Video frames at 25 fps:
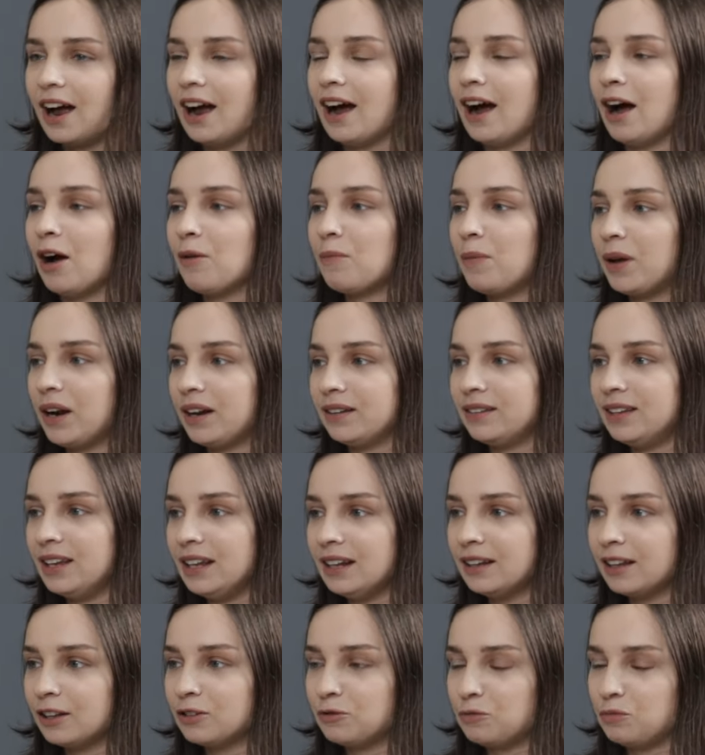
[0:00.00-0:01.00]
Uh, but I
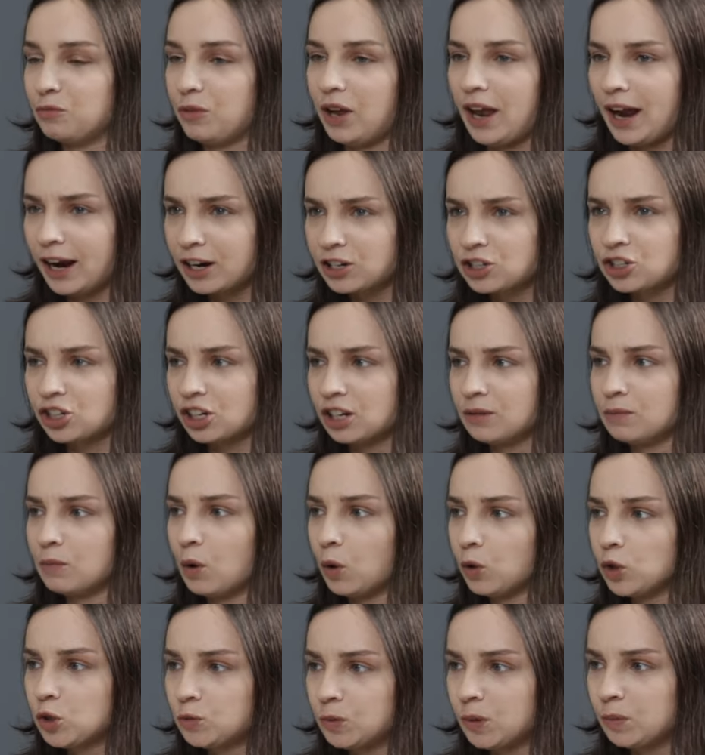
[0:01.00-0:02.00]
think that actually
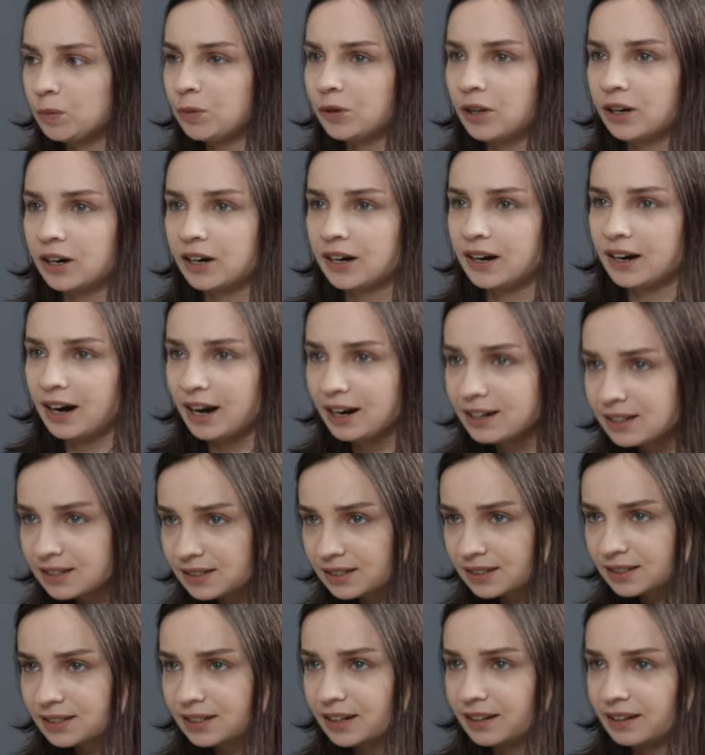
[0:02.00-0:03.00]
most people are
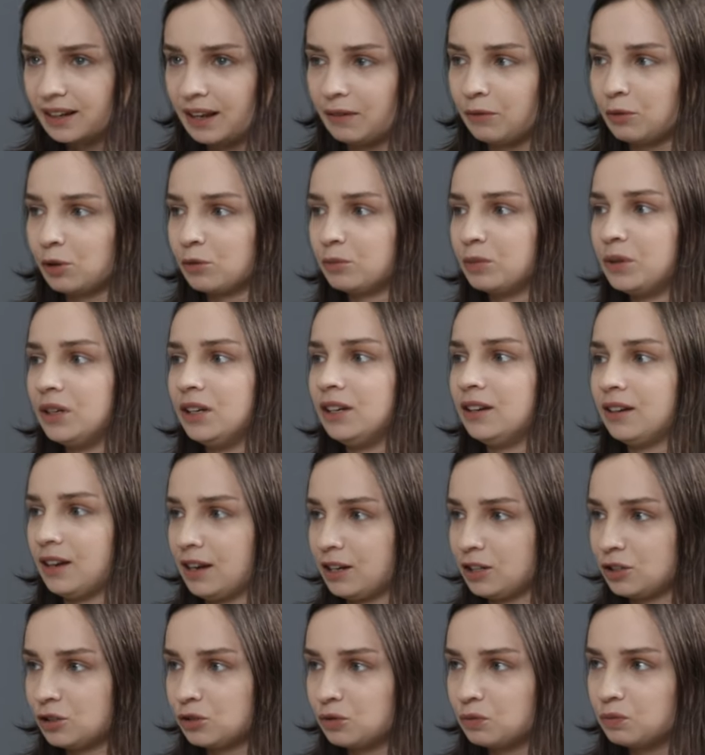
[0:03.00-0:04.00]
nice, and they will be
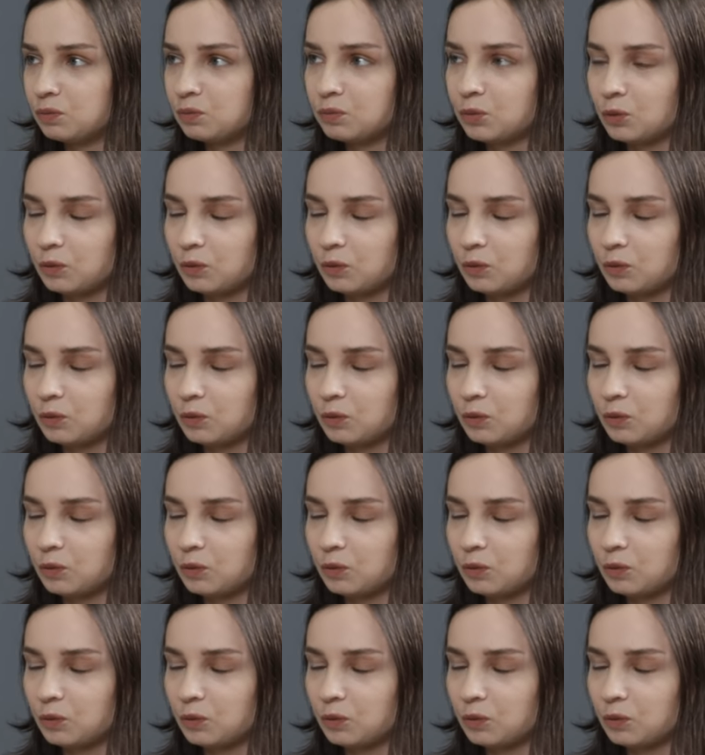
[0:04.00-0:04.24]
nice